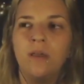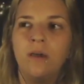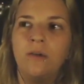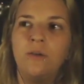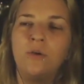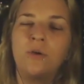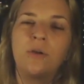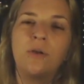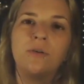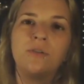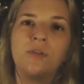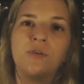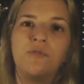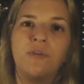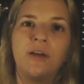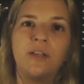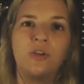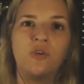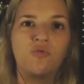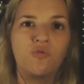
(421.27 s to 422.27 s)
You could also
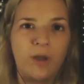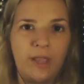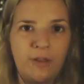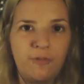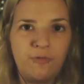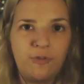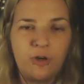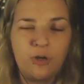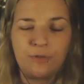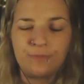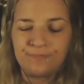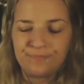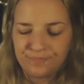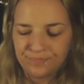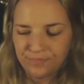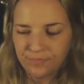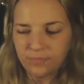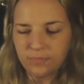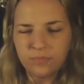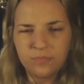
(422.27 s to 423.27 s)
find grateful
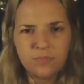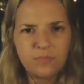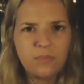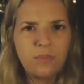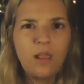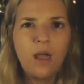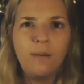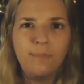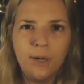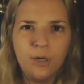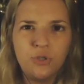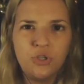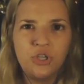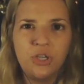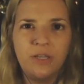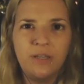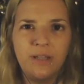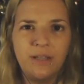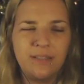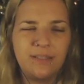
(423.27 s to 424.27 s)

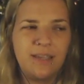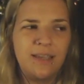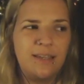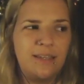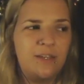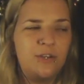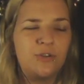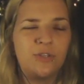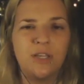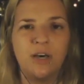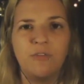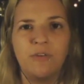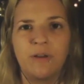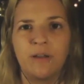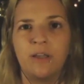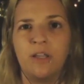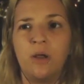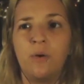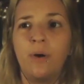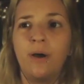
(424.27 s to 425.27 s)
emotion and say to yourself, like,
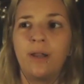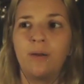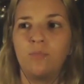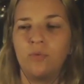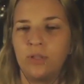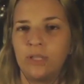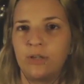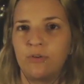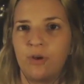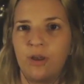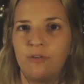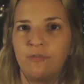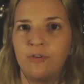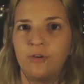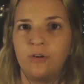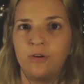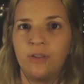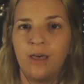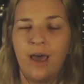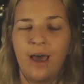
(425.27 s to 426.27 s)
you know what, I'm really
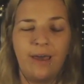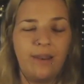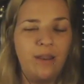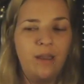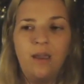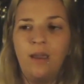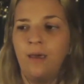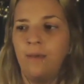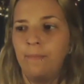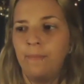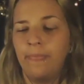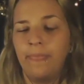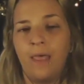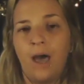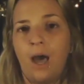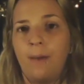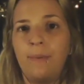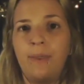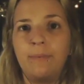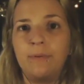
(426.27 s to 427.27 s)
grateful that
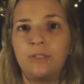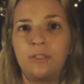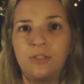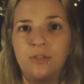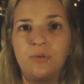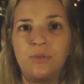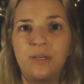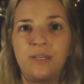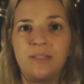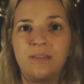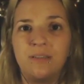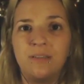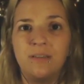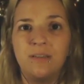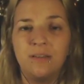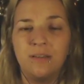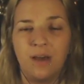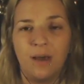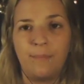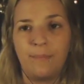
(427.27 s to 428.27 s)
I'm able to do this.
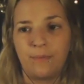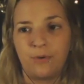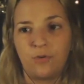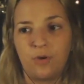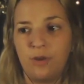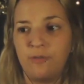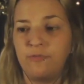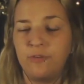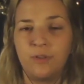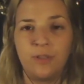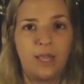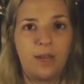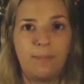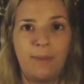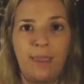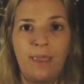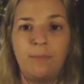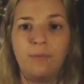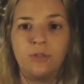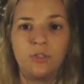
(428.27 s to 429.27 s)
I'm grateful that I'm
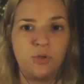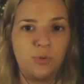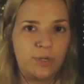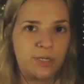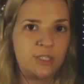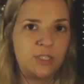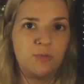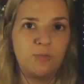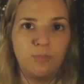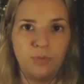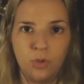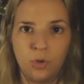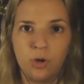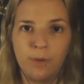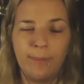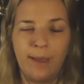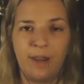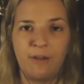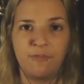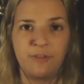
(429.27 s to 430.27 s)
able to explore
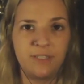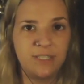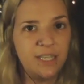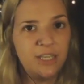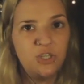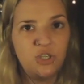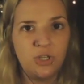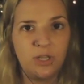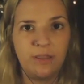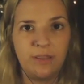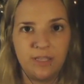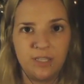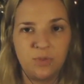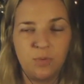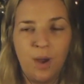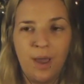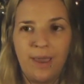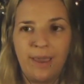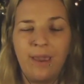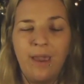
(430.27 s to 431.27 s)
manifestation in this
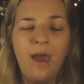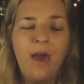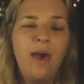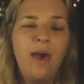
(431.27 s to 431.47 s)
way.